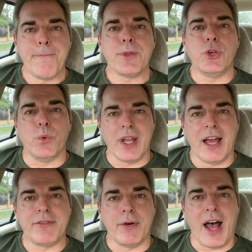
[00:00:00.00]
you will
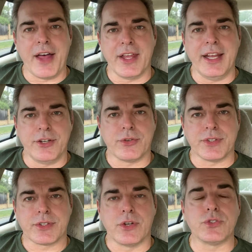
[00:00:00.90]
have other
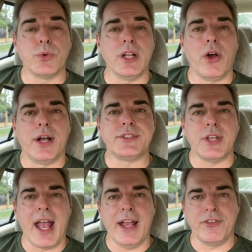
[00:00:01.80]
interests. Because realize
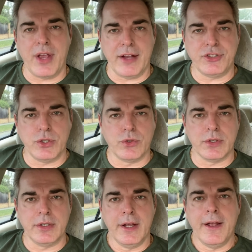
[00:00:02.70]
if you have
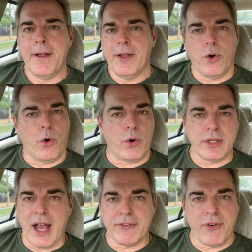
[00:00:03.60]
children or
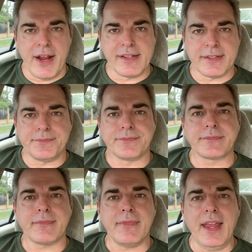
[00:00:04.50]
young friends,
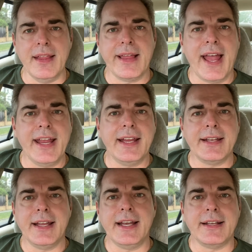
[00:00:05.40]
they
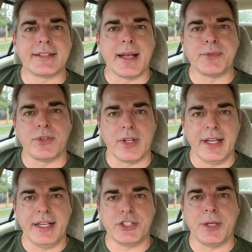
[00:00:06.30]
need some sort of
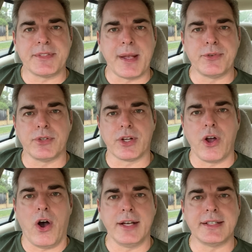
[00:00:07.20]
leadership, some sort of
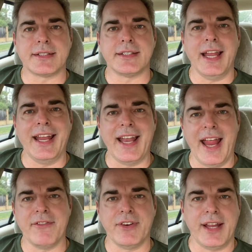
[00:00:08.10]
guidance in
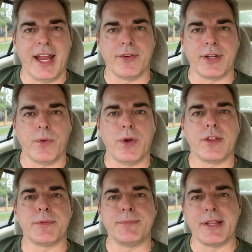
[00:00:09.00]
every area, whether
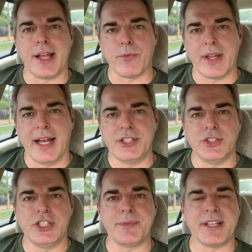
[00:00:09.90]
it's their
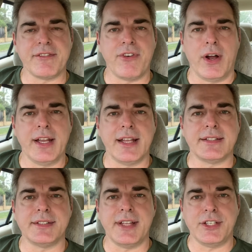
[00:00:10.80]
relationships, their
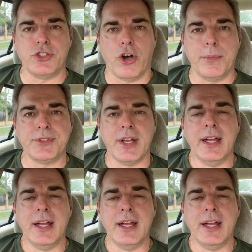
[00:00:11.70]
finances, their jobs.